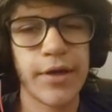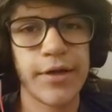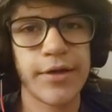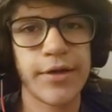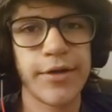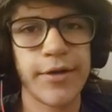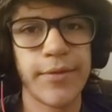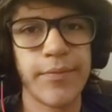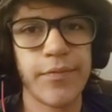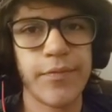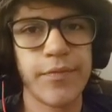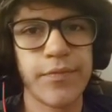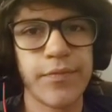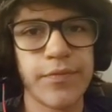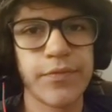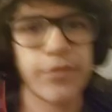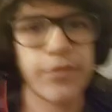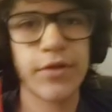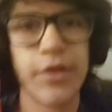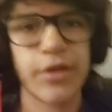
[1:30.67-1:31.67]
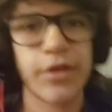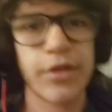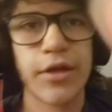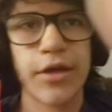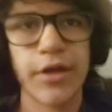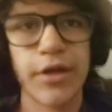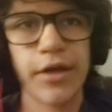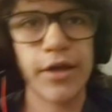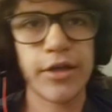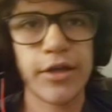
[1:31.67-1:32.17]
um
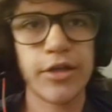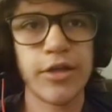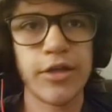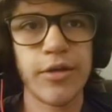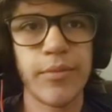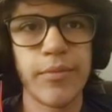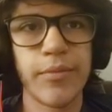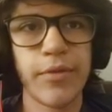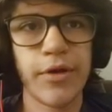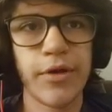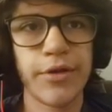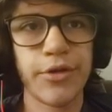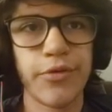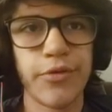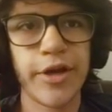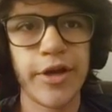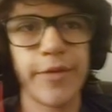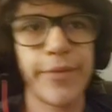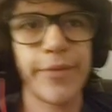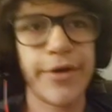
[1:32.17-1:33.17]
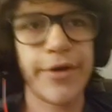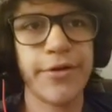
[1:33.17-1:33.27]
other right amount